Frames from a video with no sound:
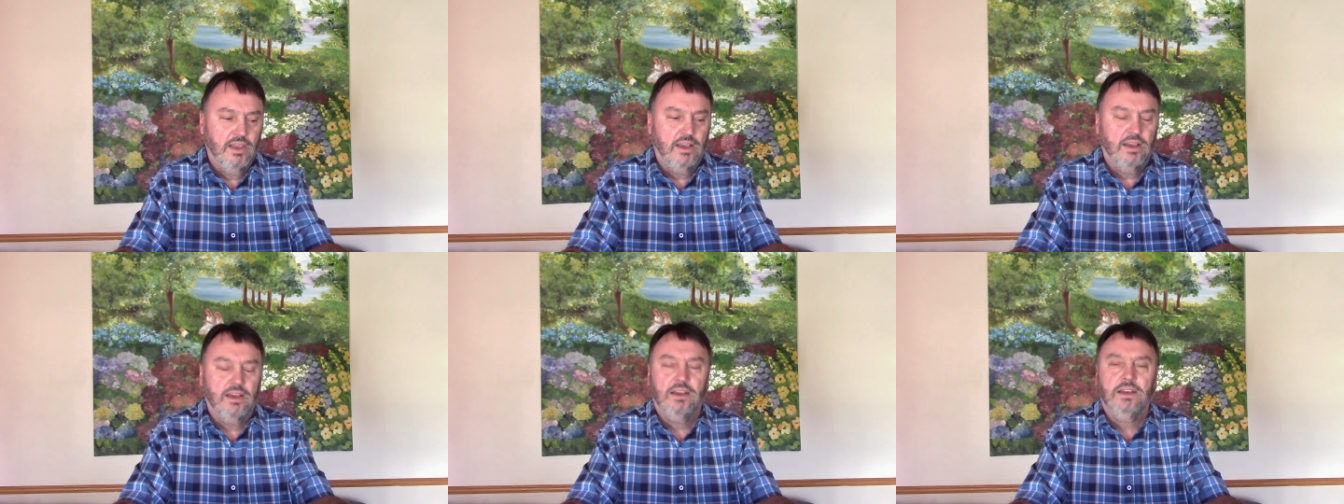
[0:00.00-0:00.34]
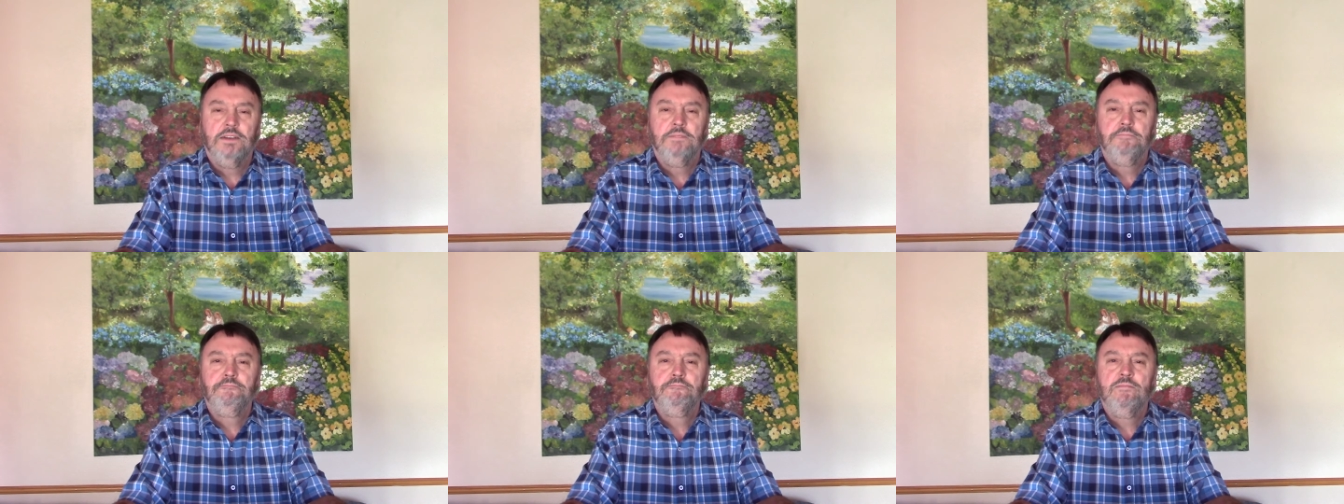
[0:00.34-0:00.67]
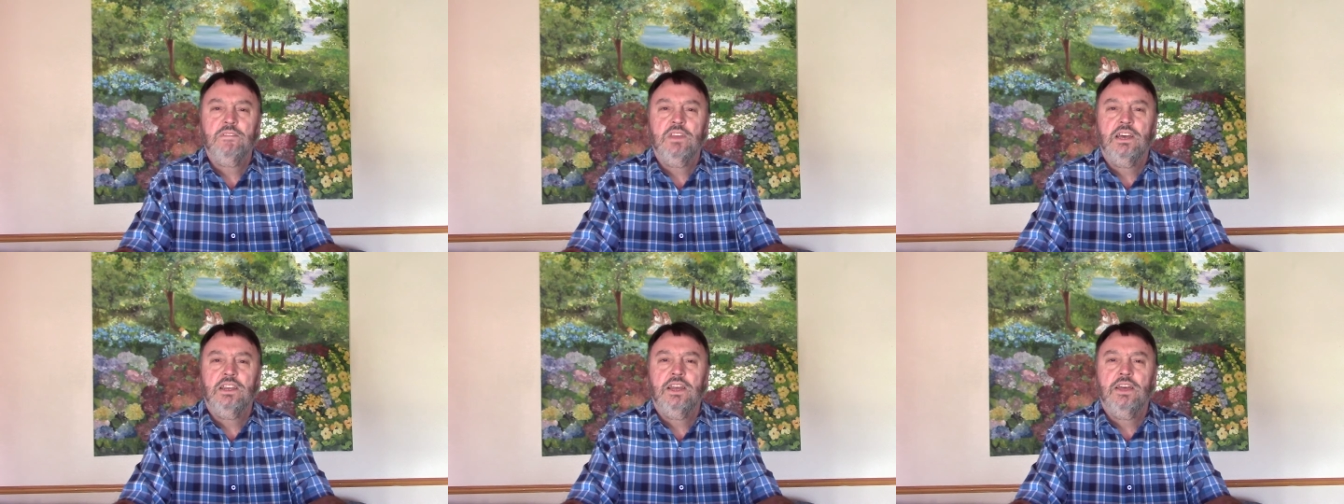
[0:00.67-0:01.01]
Uh,
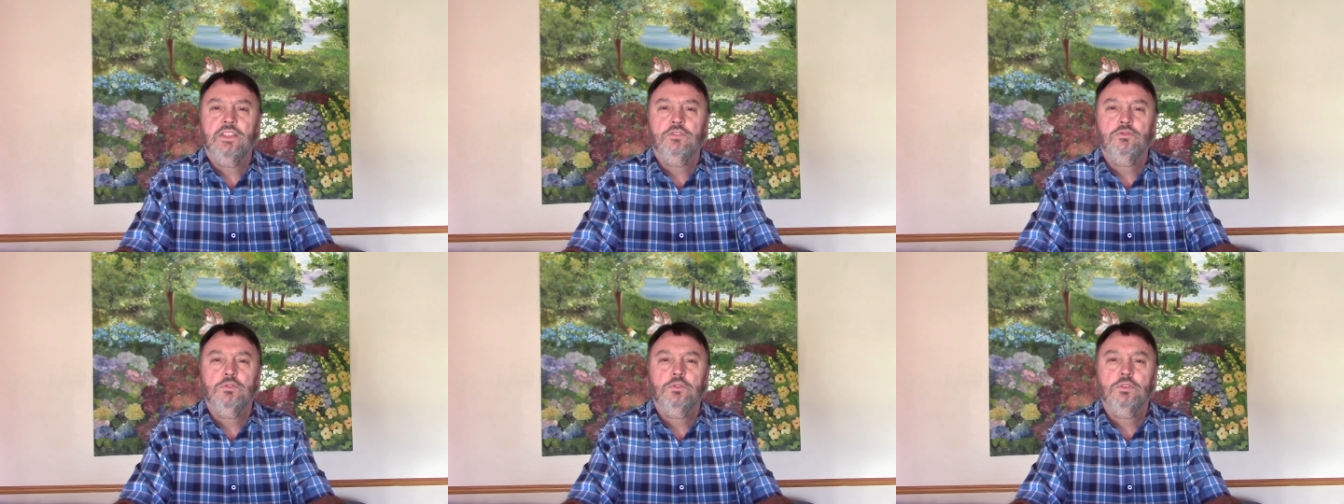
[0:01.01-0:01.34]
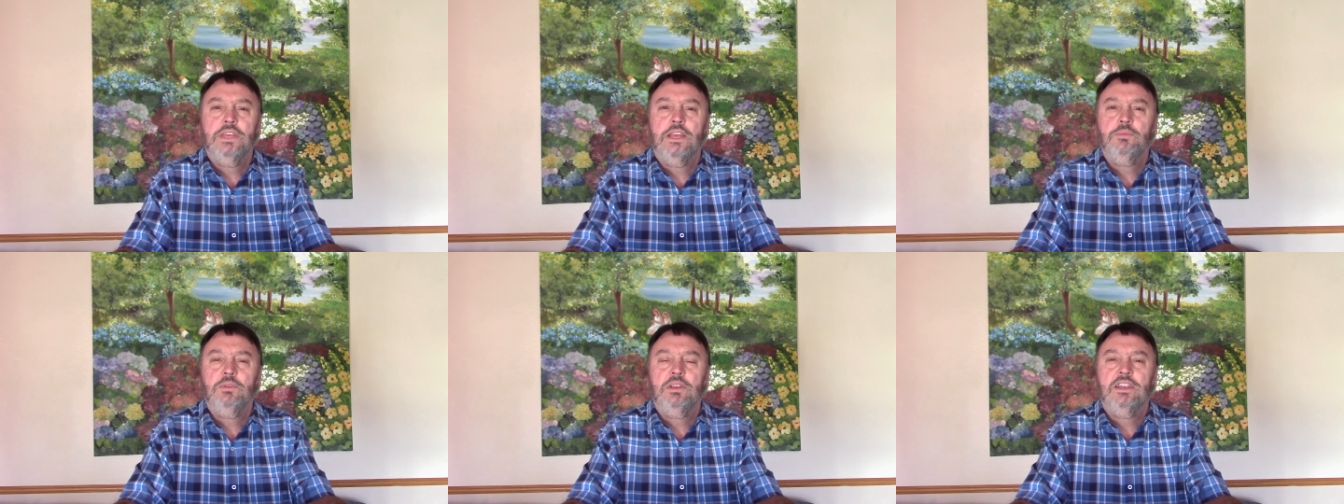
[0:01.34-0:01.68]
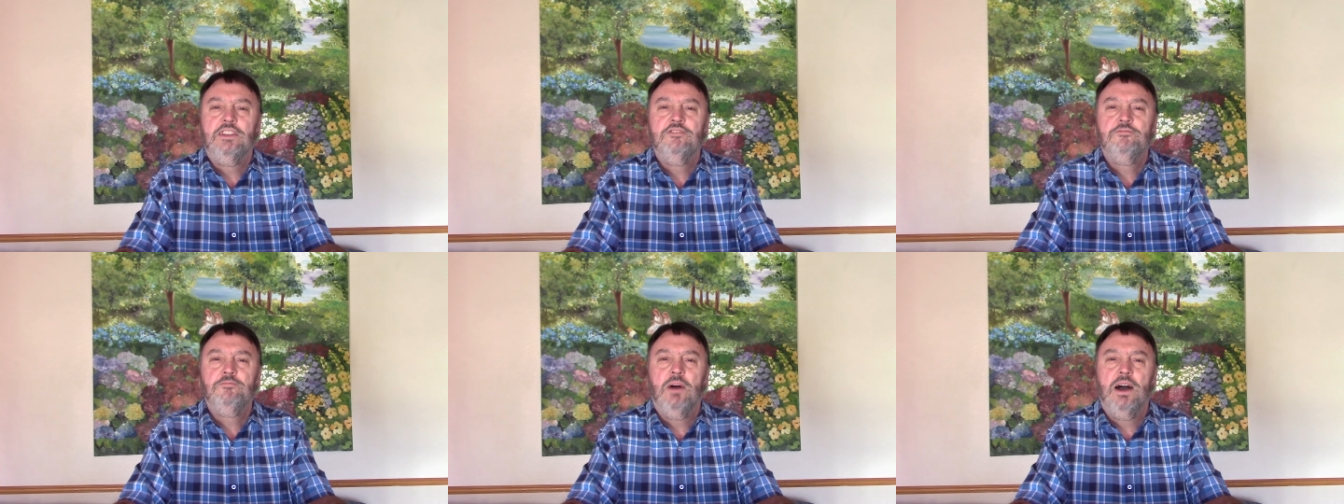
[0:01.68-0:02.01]
another rule that we
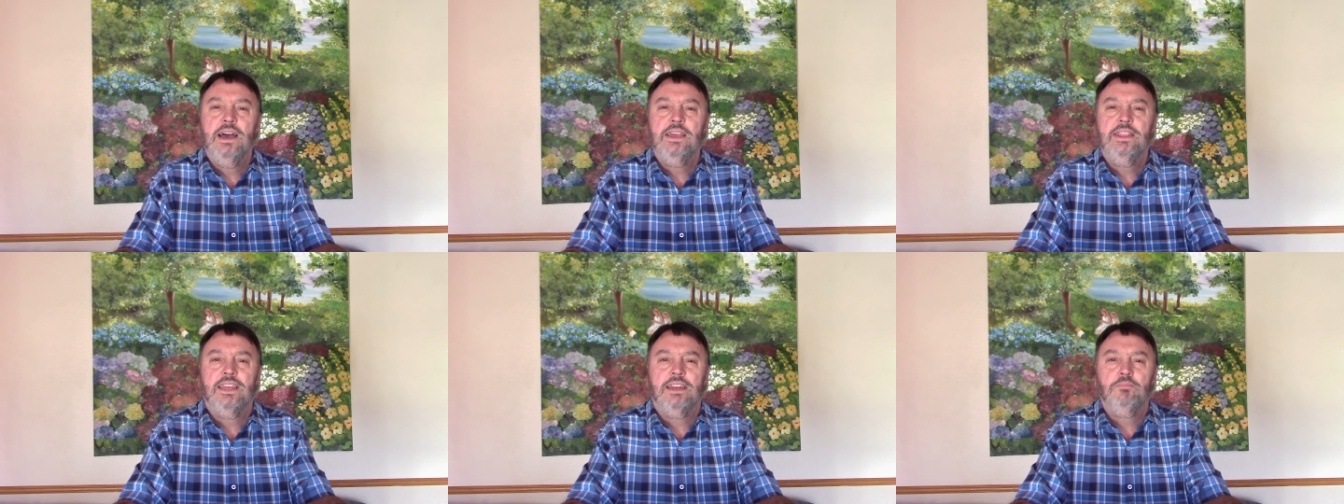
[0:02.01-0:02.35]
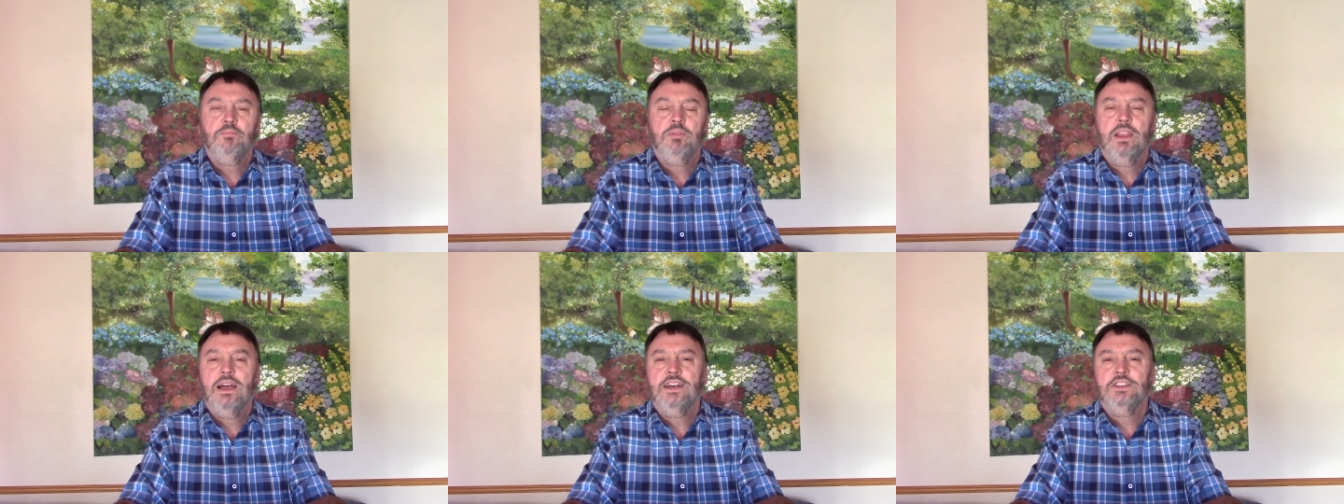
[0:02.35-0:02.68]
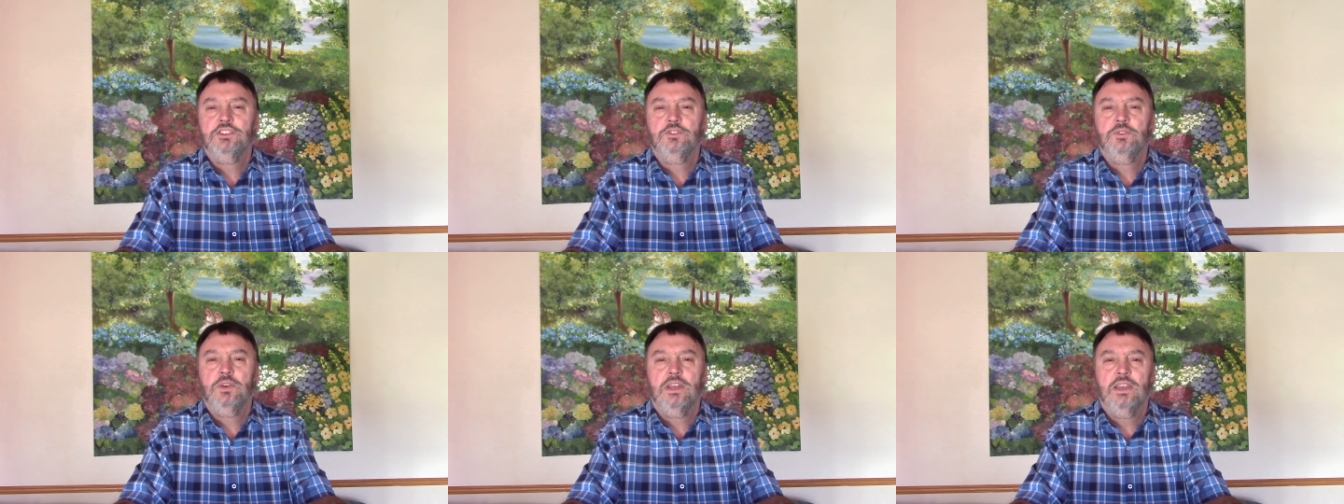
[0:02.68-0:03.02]
live by that
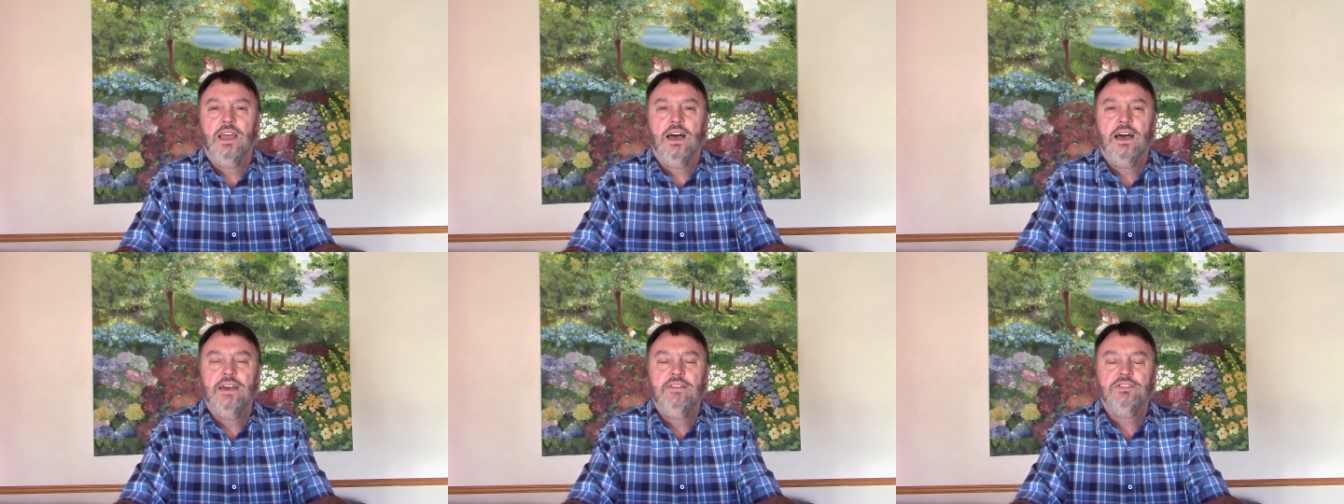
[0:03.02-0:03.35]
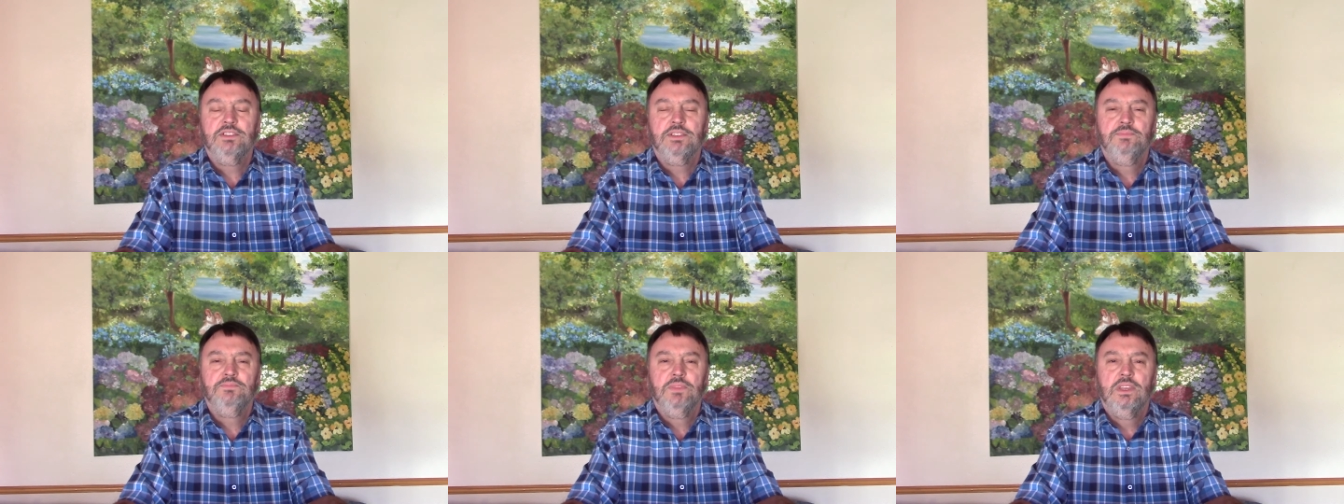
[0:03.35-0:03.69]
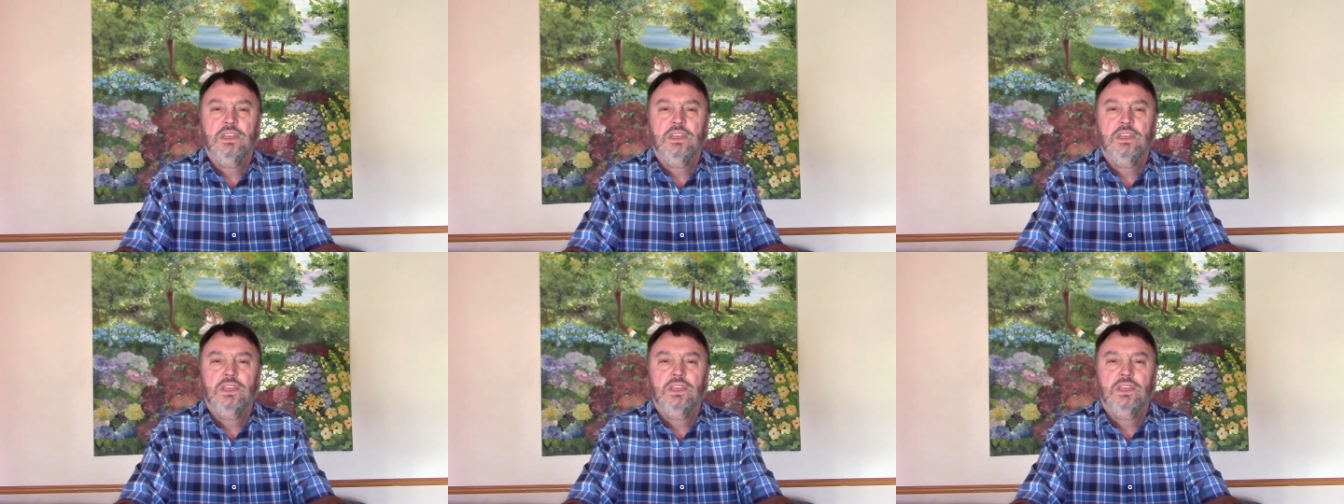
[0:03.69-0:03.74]
applies to our lives